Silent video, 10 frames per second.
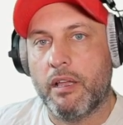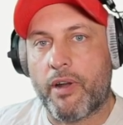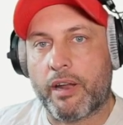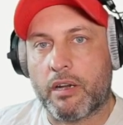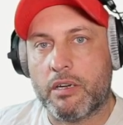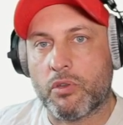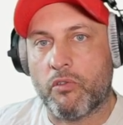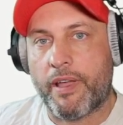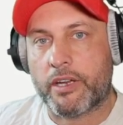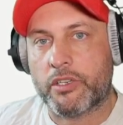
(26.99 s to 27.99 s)
records
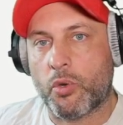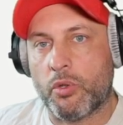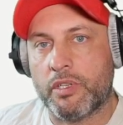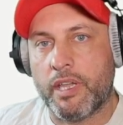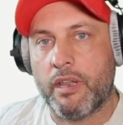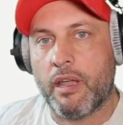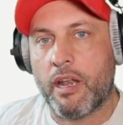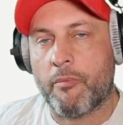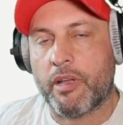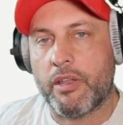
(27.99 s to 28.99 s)
of actual data
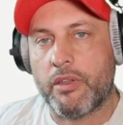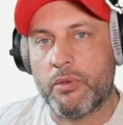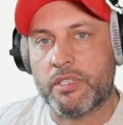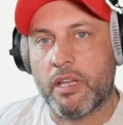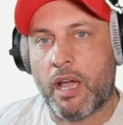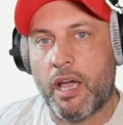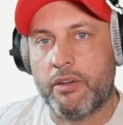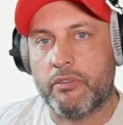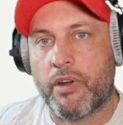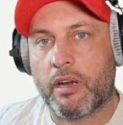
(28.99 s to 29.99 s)
and I'm going to use that
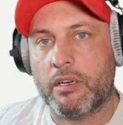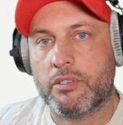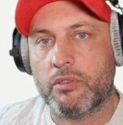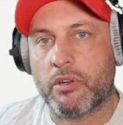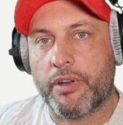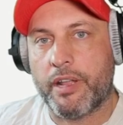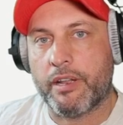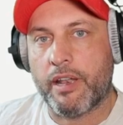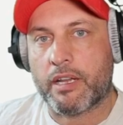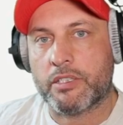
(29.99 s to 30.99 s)
100 records to create
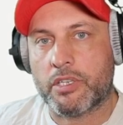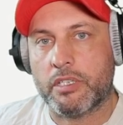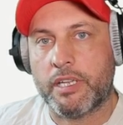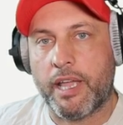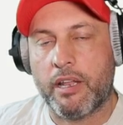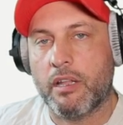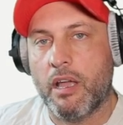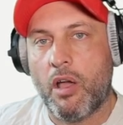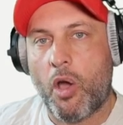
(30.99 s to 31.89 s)
an extra 10